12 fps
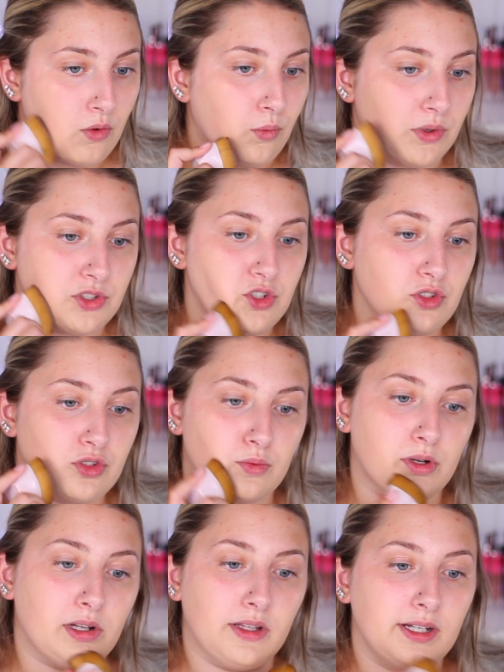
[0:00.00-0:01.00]
once you
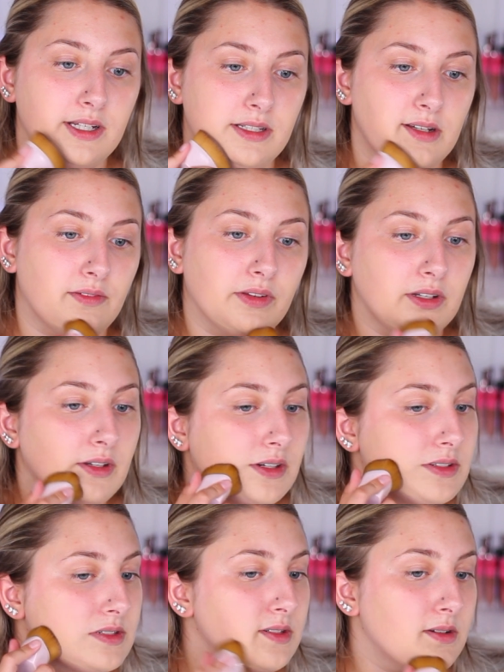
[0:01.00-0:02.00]
swirl it, it definitely
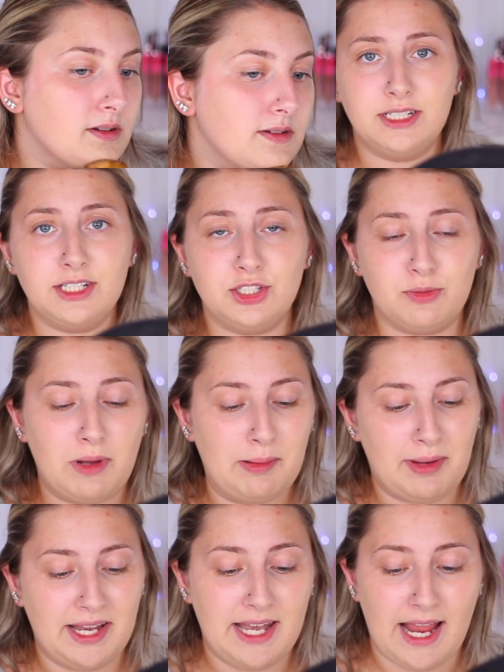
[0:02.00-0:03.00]
does. Don't
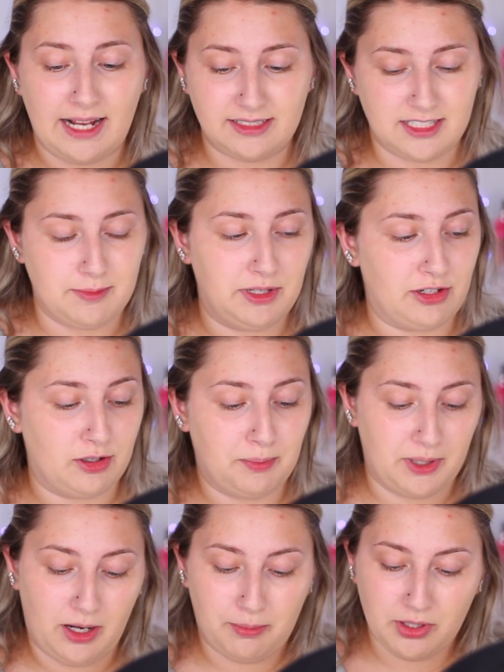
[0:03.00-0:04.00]
mind my nasty mirror,
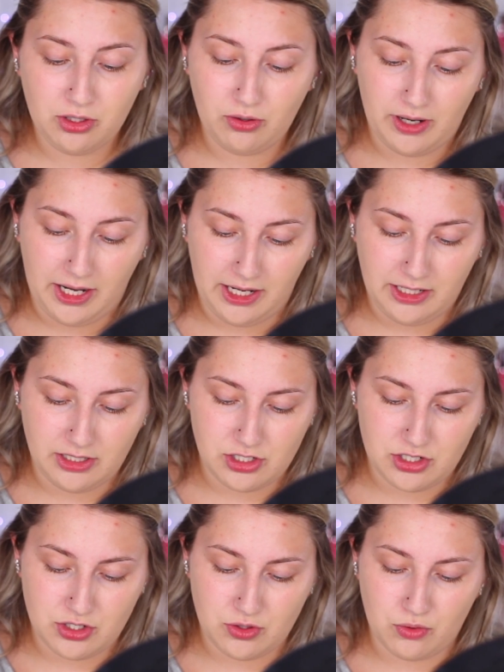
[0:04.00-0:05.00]
but I'm gonna go ahead
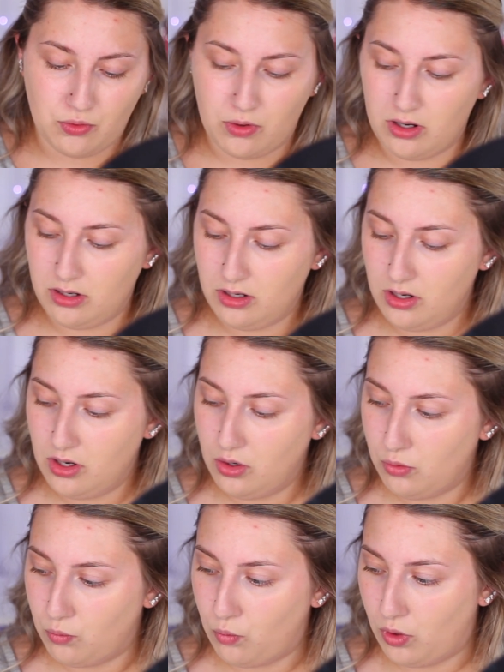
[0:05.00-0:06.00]
and do
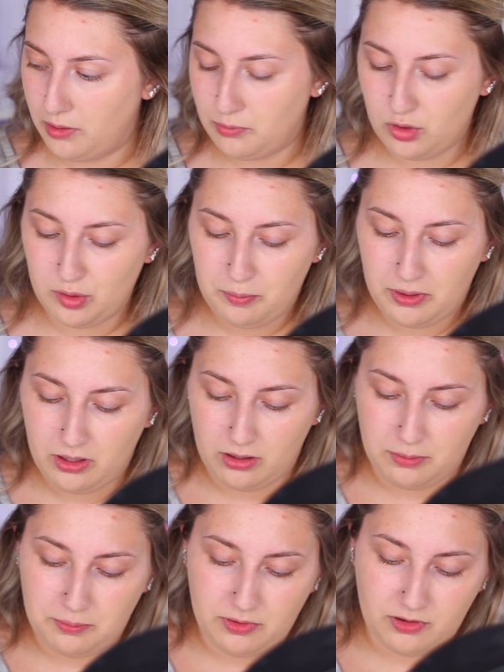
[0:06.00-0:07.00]
one more
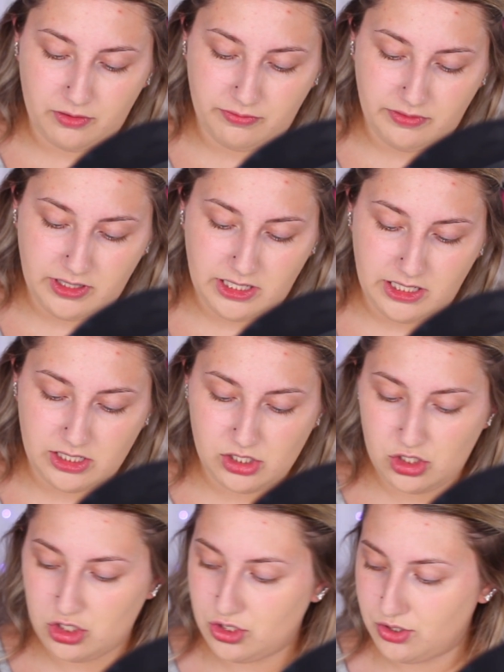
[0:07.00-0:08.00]
pump of
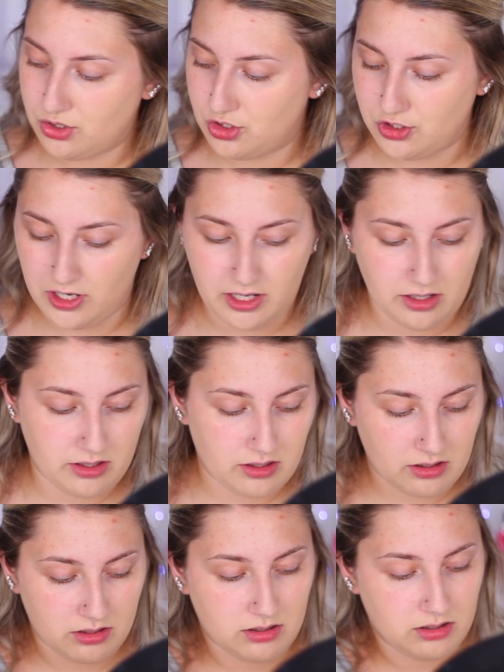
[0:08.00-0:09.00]
each shade.
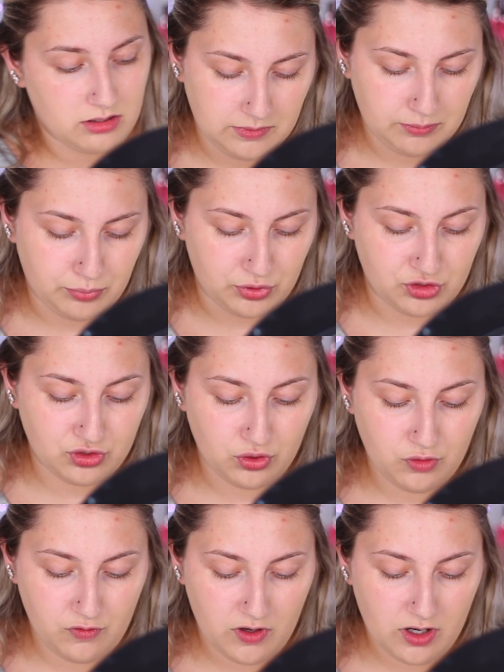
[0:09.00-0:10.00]
But
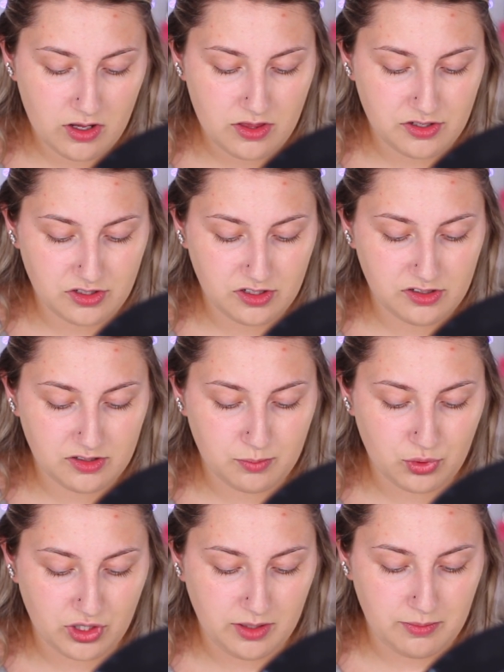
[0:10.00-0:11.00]
so far, this is
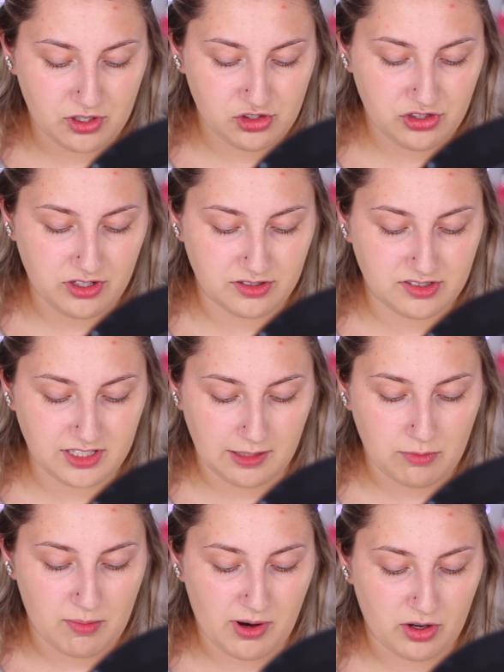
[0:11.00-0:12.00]
pretty much the
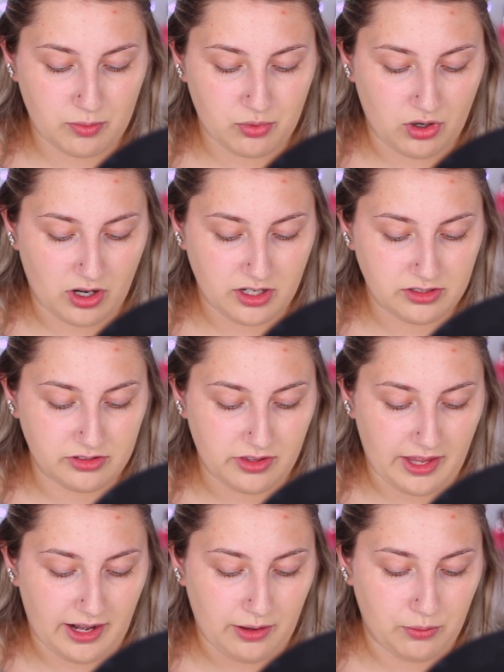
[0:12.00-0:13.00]
same amount of product
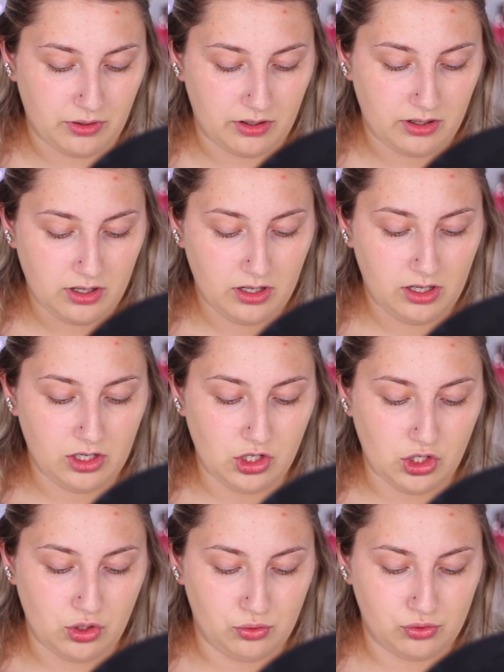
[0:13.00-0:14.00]
that I would
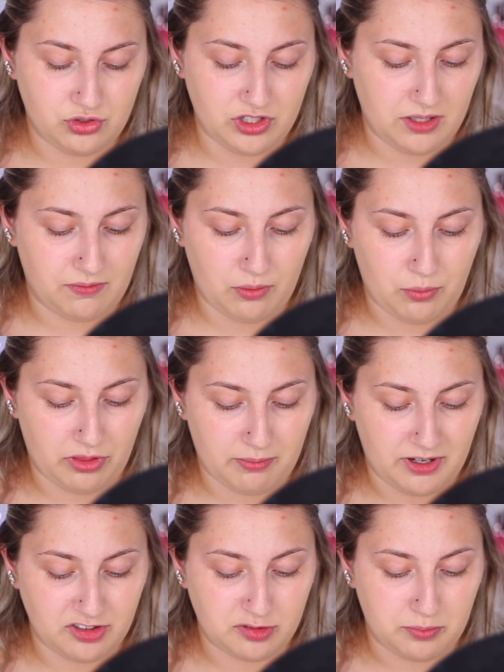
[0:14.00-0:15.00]
use even with
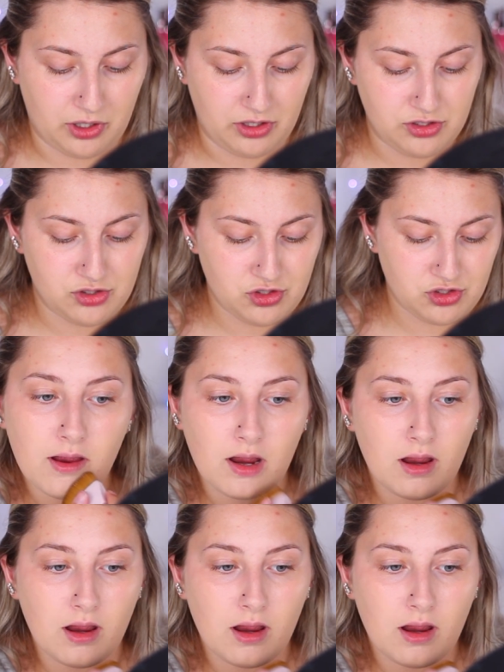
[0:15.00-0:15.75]
my sponge.